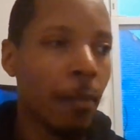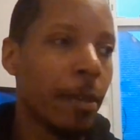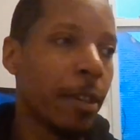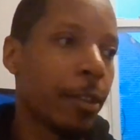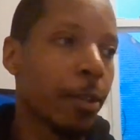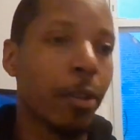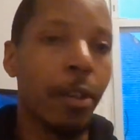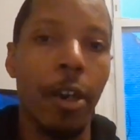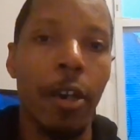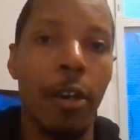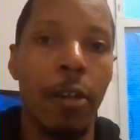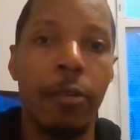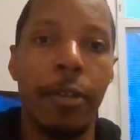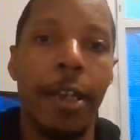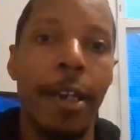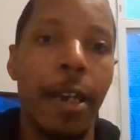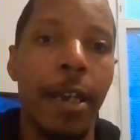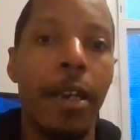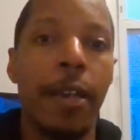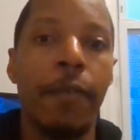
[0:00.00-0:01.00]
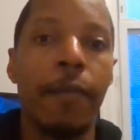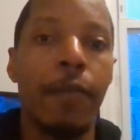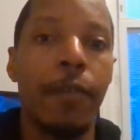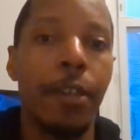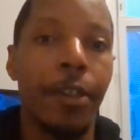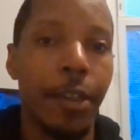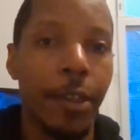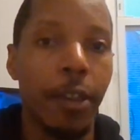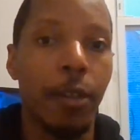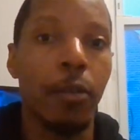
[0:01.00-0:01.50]
but it's going to hurt
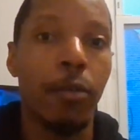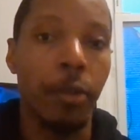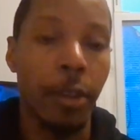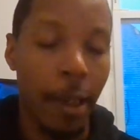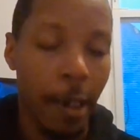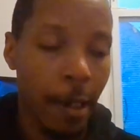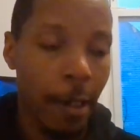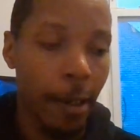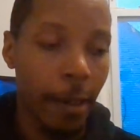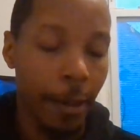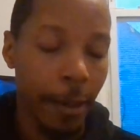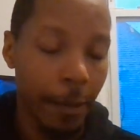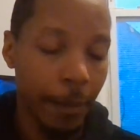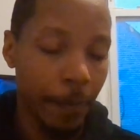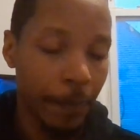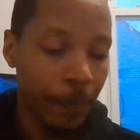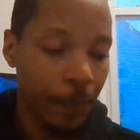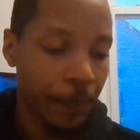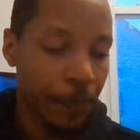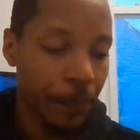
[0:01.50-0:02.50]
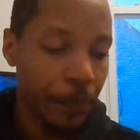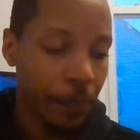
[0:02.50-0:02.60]
every single time